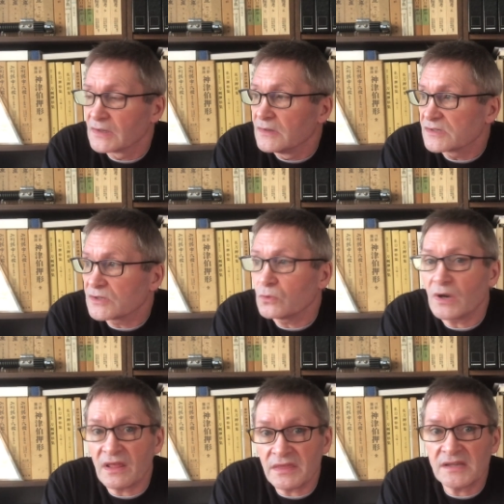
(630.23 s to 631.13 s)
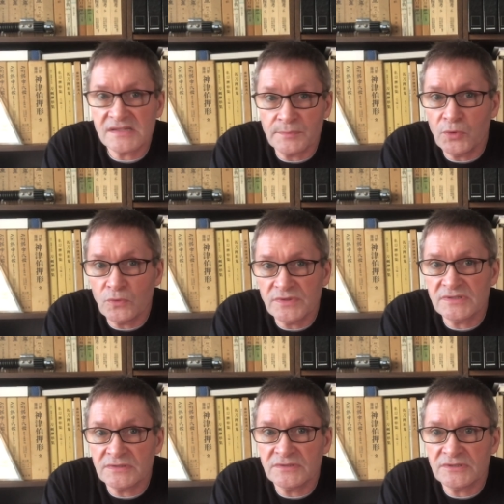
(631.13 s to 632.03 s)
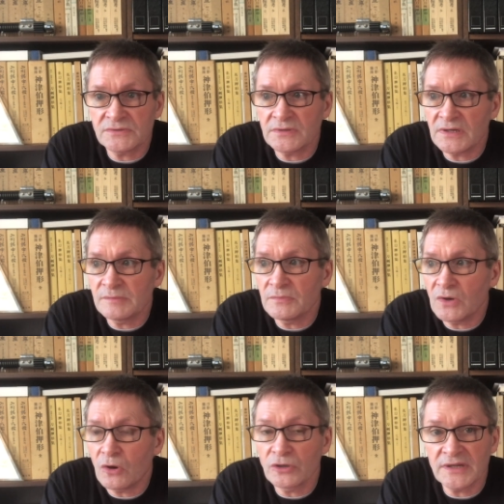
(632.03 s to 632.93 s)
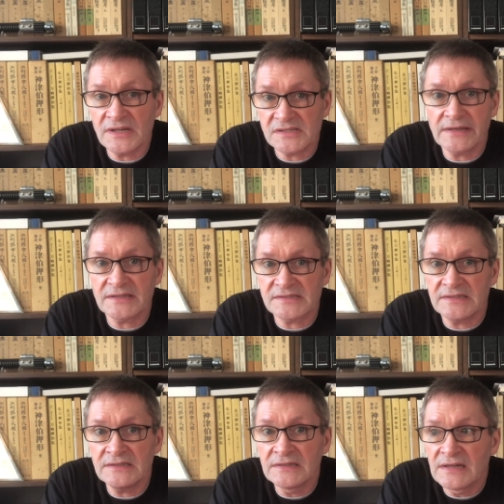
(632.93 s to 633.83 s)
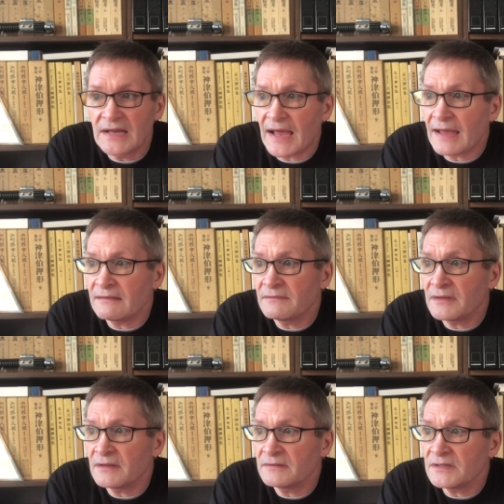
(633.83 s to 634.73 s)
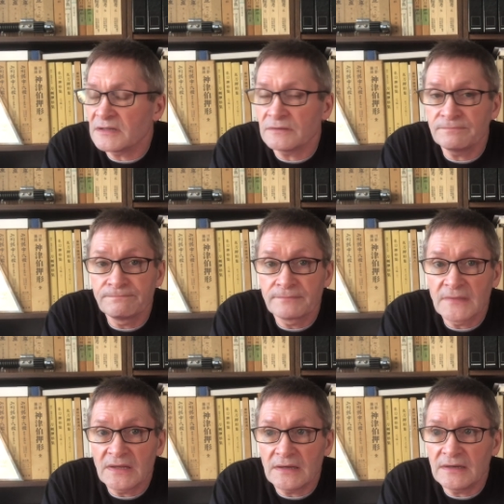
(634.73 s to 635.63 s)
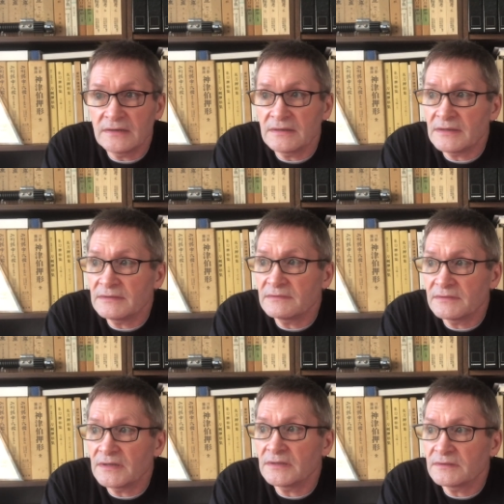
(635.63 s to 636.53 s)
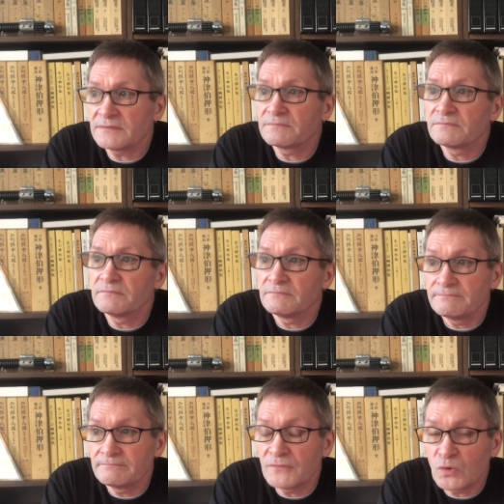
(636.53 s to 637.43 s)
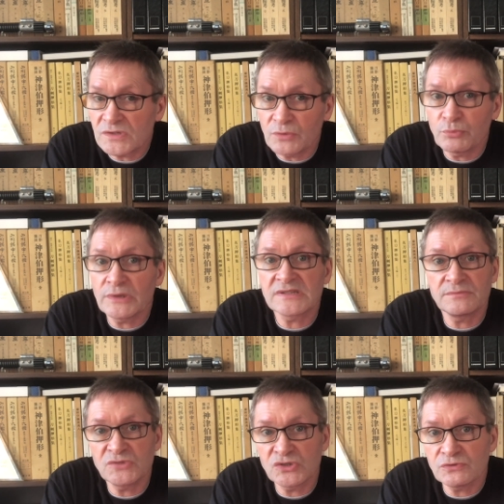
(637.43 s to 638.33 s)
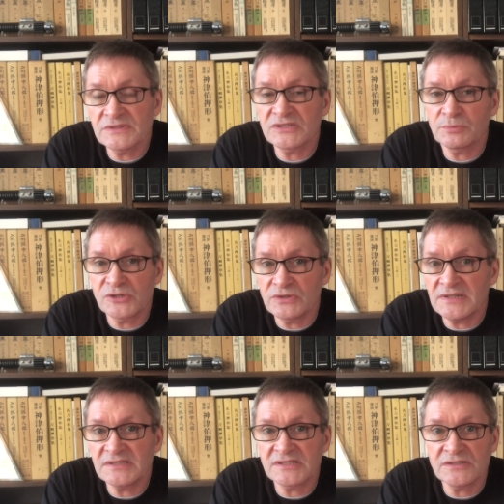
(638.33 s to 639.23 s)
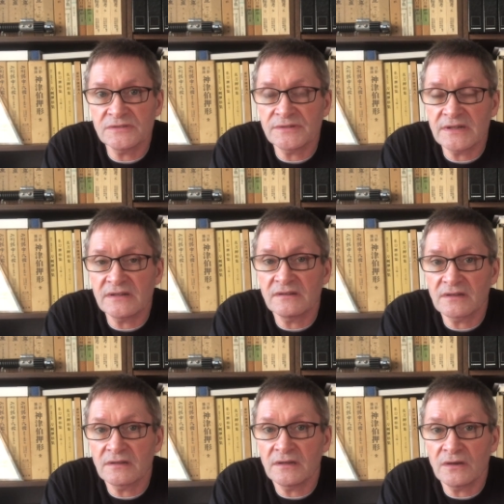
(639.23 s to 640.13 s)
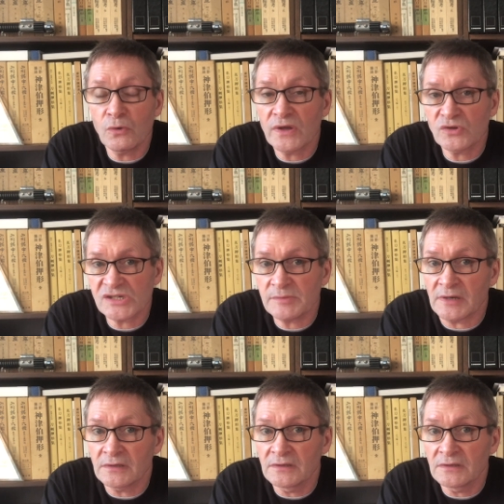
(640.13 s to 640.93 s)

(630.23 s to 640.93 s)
So I think it's important to honour his legacy and you know, and also bring some tourist opportunities to Okinoshima.